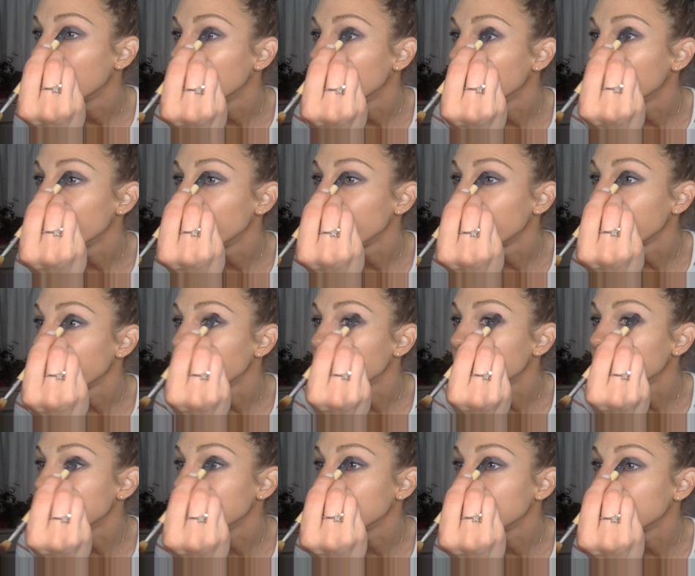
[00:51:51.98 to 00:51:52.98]

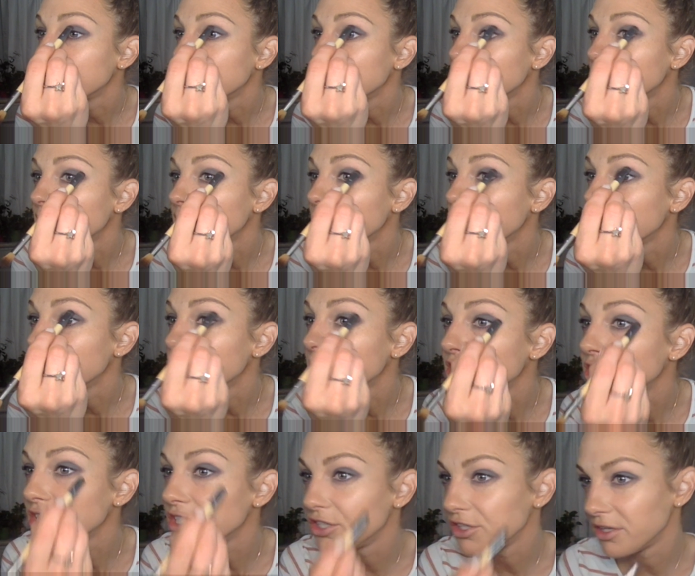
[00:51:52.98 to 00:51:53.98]
shifts,
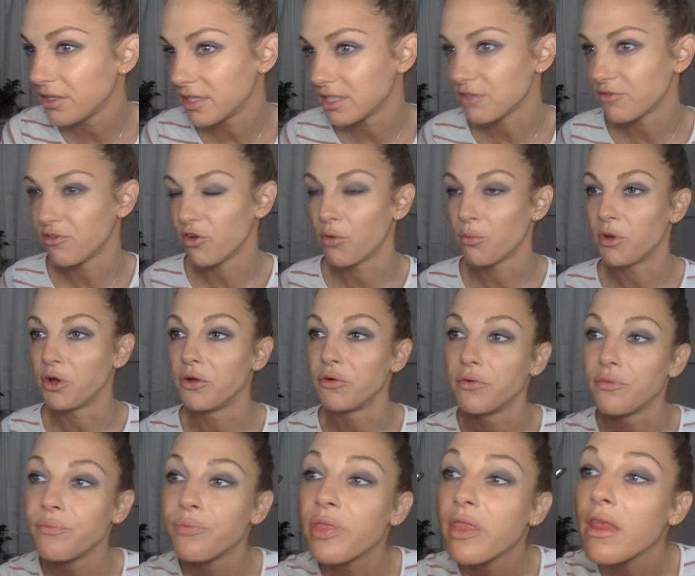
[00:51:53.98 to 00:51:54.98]
especially during this full moon.
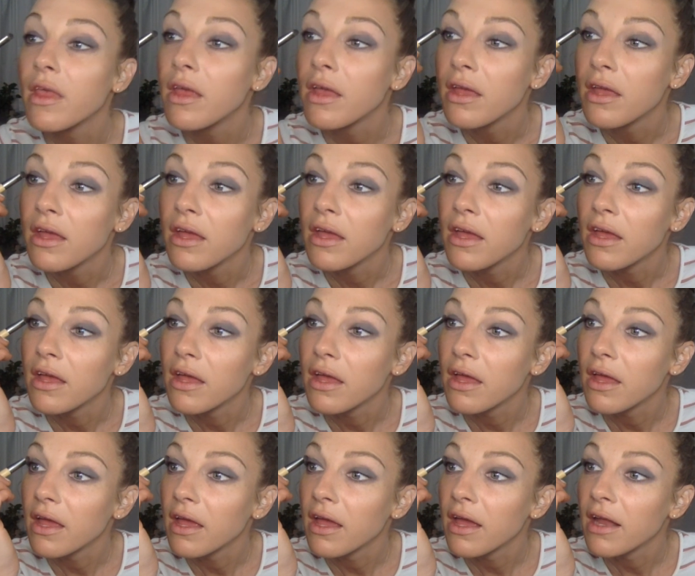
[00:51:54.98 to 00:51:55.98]

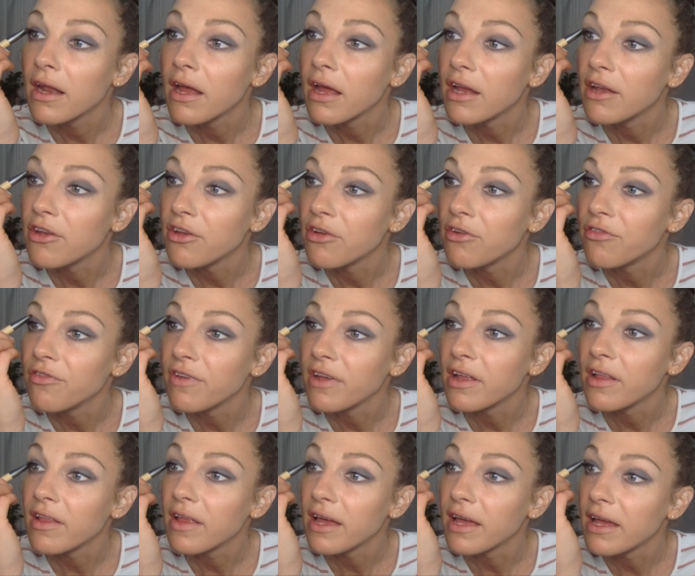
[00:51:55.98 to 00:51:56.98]
And I do feel
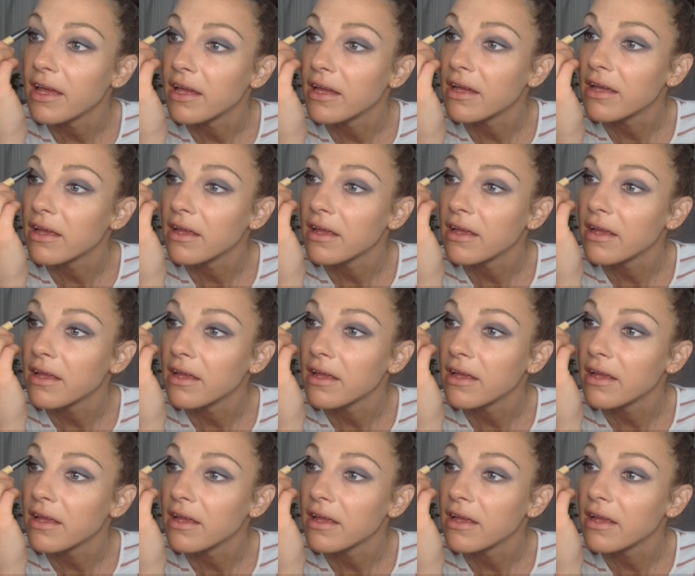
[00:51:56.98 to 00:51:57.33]
like,